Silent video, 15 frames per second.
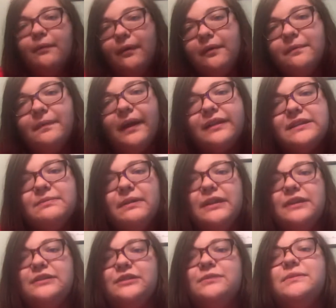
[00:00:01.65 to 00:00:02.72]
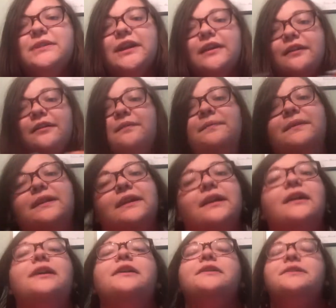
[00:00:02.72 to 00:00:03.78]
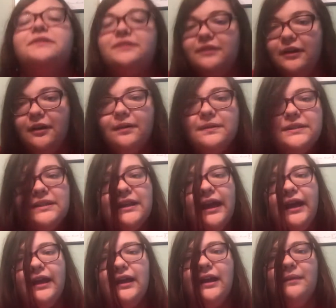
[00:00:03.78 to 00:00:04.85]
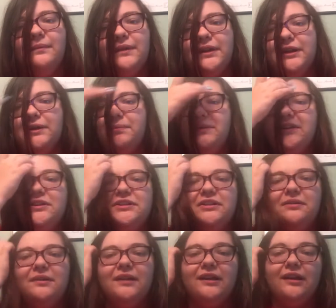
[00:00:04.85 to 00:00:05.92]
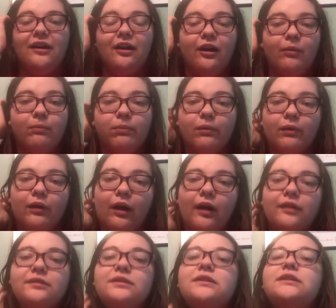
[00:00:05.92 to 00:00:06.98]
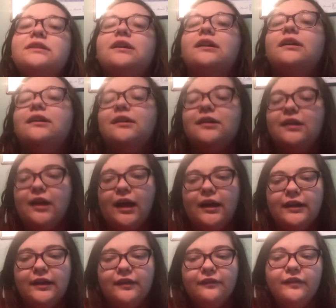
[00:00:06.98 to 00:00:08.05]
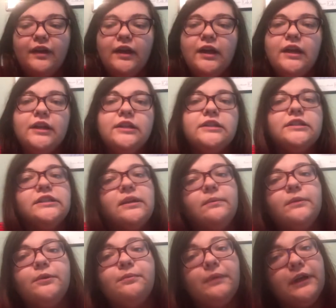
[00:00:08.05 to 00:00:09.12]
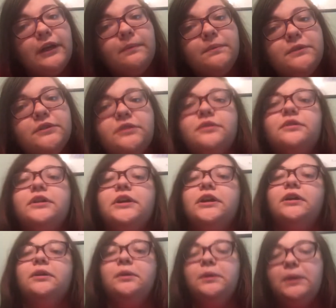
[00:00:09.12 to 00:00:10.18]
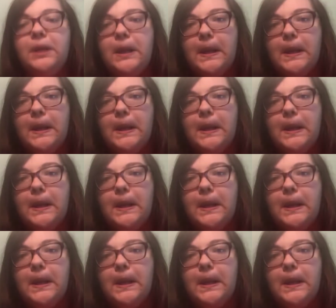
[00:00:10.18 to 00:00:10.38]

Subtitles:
Welcome back to my YouTube channel. So today I'm going to be doing a bronze kind of summer makeup tutorial.